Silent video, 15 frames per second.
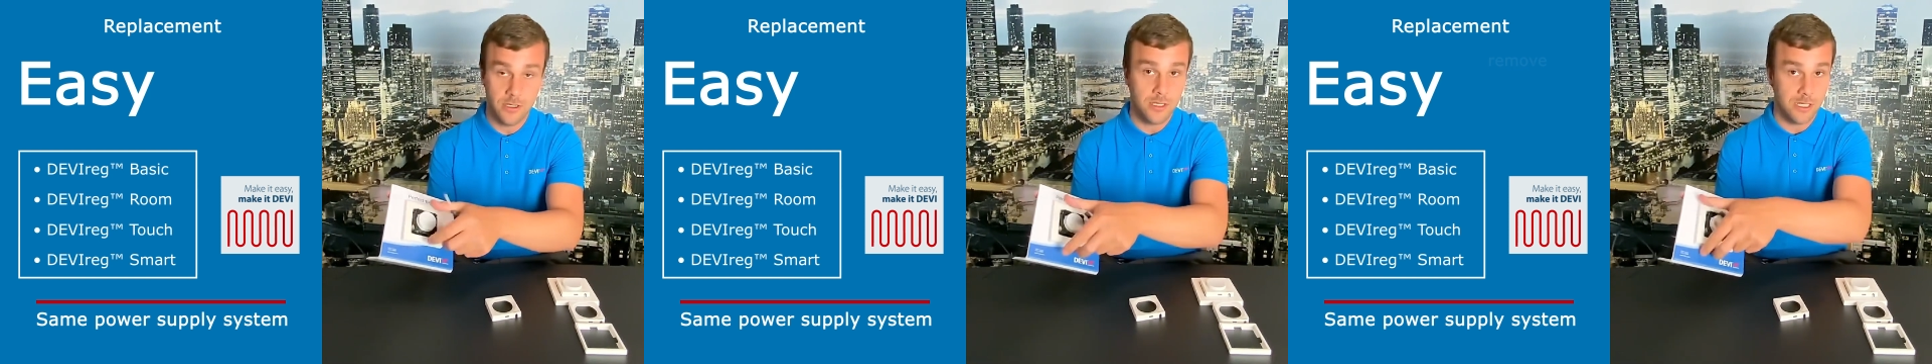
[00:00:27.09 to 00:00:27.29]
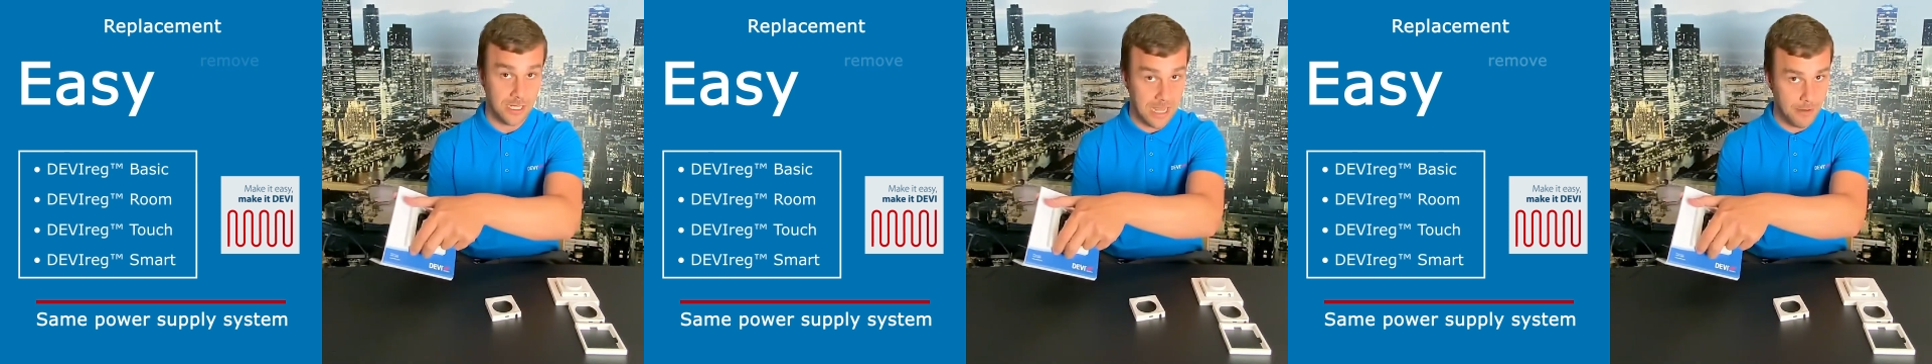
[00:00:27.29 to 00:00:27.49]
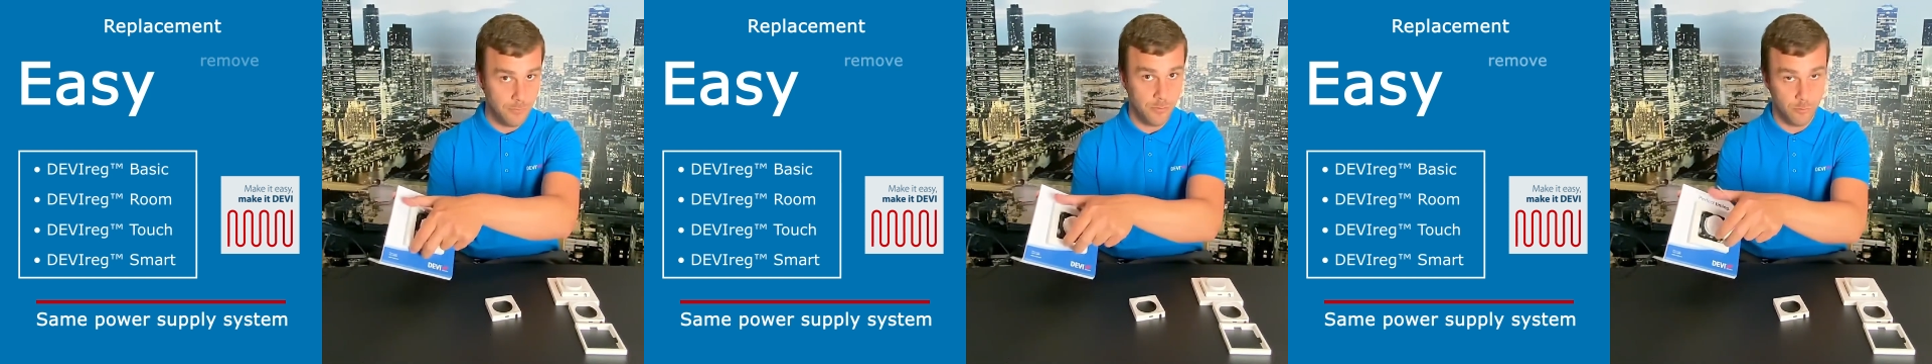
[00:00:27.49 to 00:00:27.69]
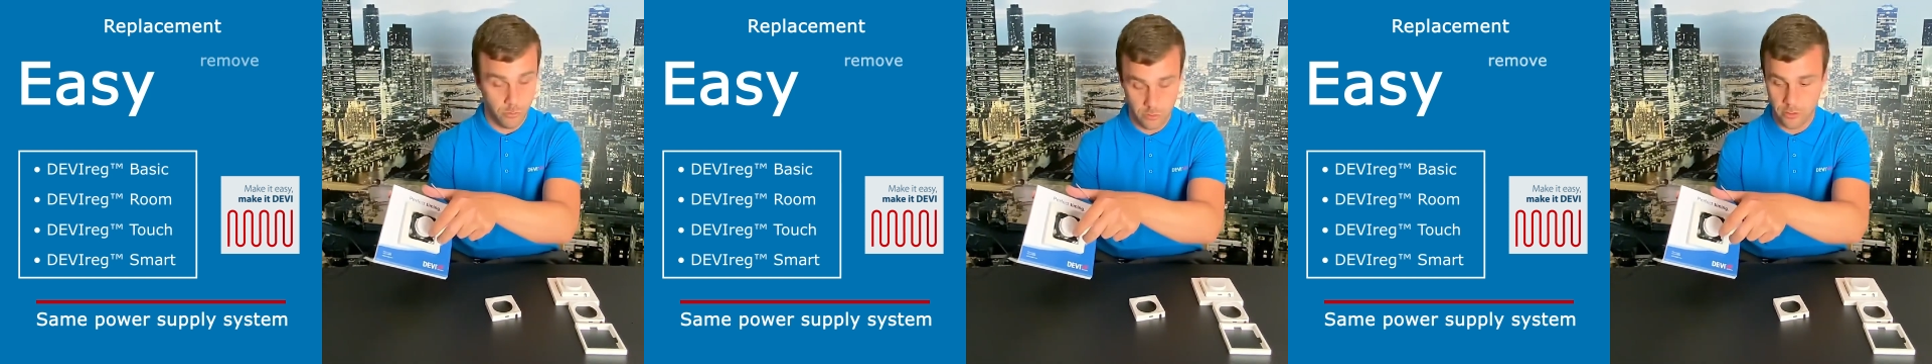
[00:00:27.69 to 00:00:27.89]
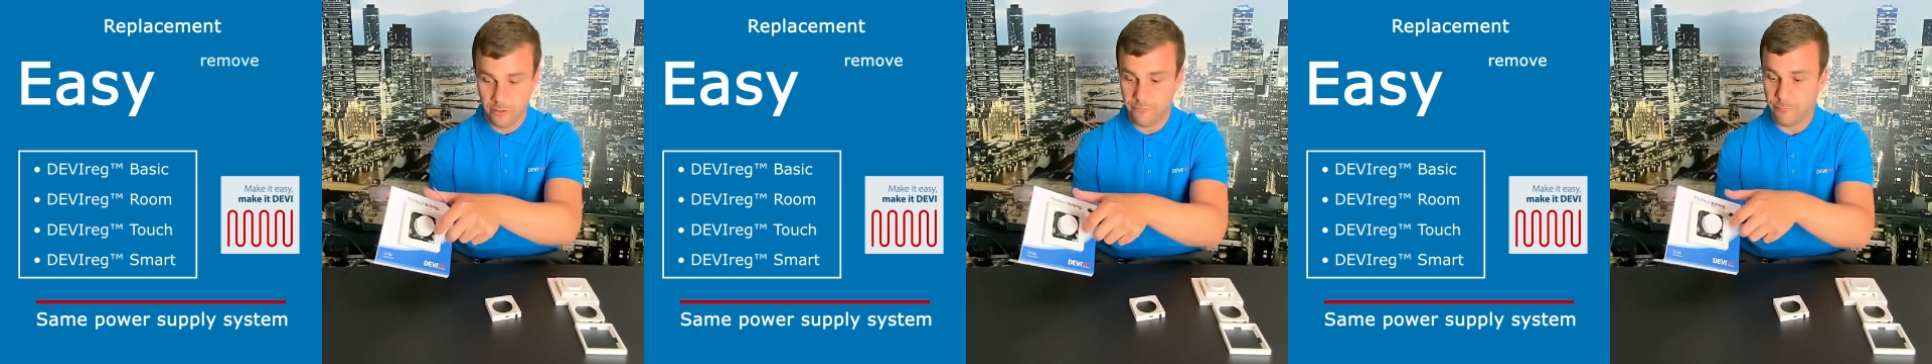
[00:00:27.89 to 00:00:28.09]
It can be
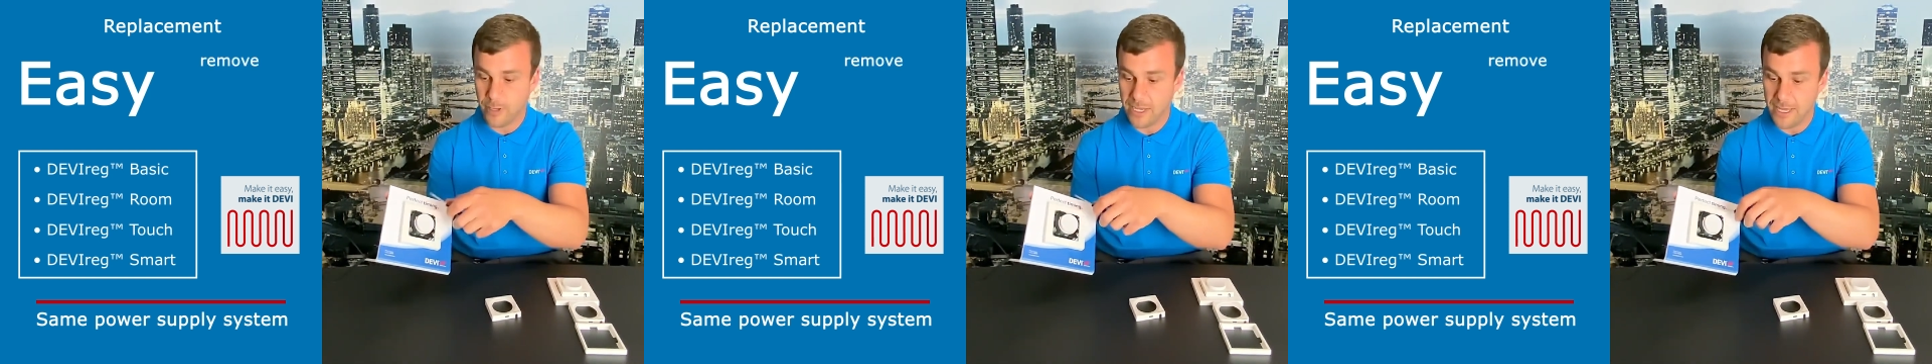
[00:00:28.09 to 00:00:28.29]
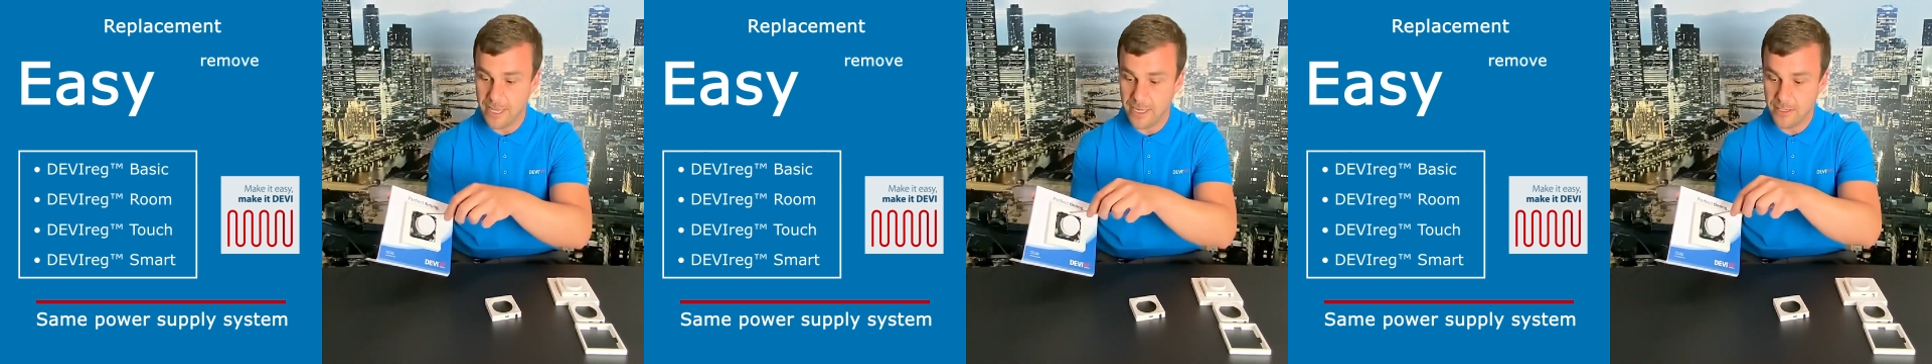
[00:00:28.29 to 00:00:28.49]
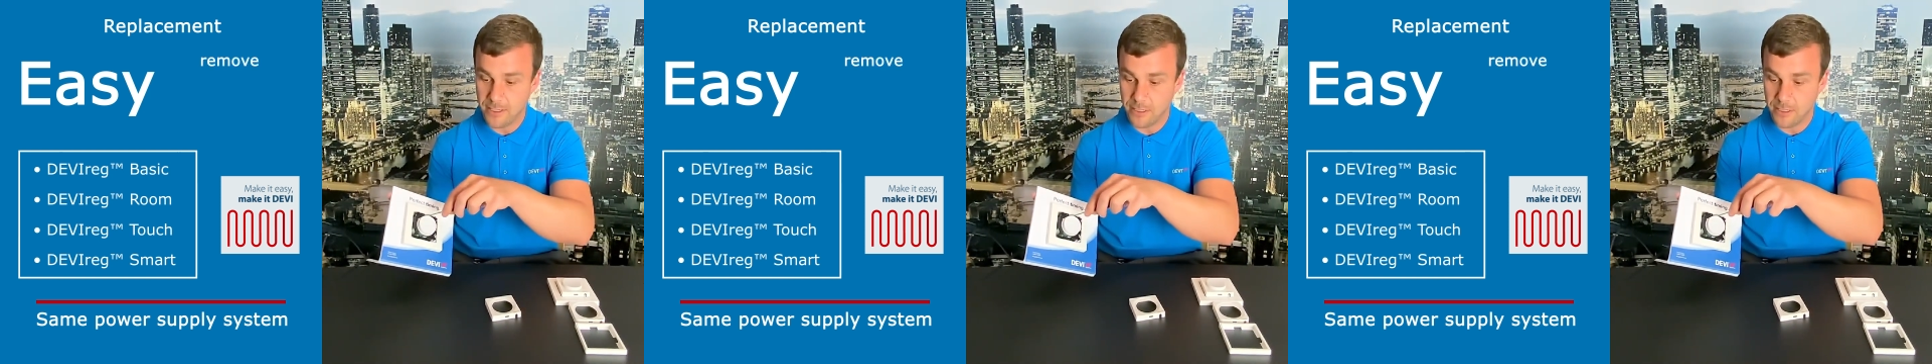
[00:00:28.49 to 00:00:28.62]
pulled off by hand.